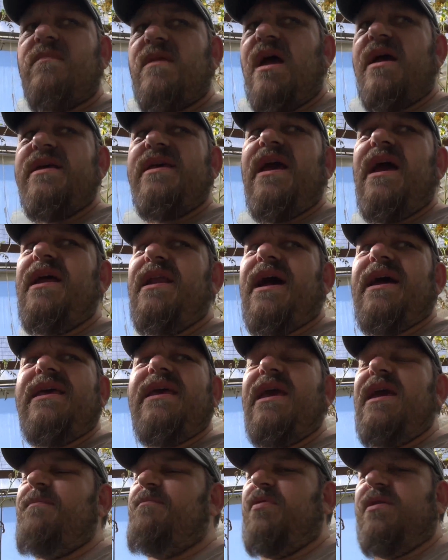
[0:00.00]
Again, I
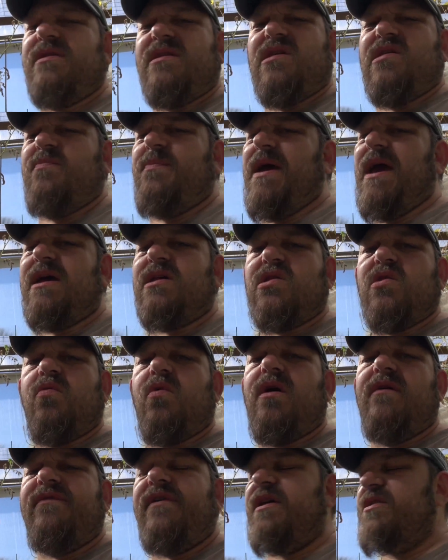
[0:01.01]
can't put this past
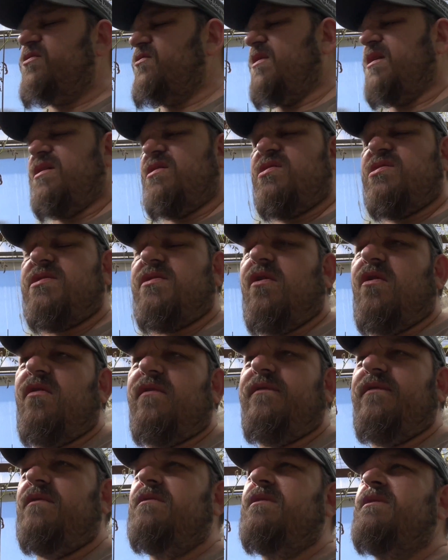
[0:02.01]
1200 on a
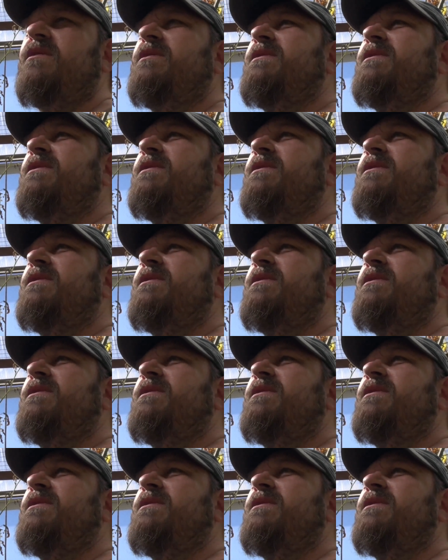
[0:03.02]
Scoville.